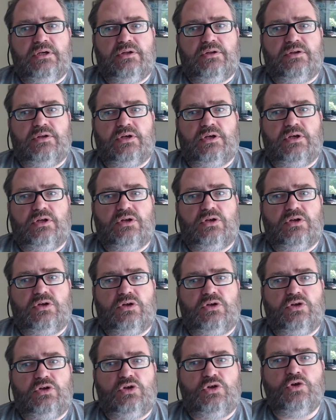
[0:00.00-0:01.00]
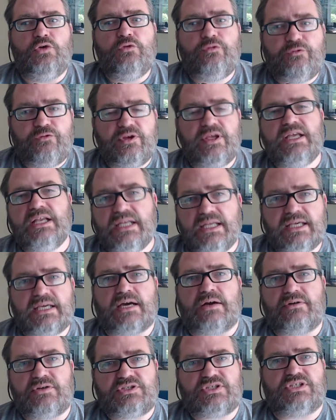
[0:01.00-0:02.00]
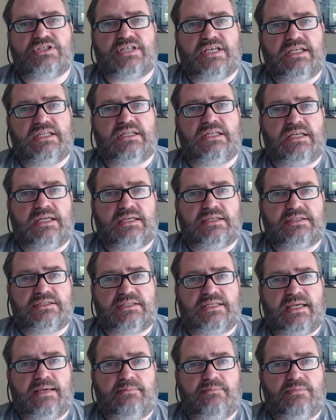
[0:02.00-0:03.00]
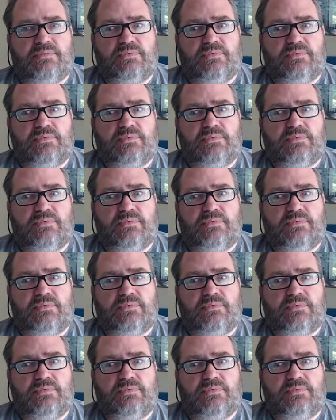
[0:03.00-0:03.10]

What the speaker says: that you feel encouraged to take the next step.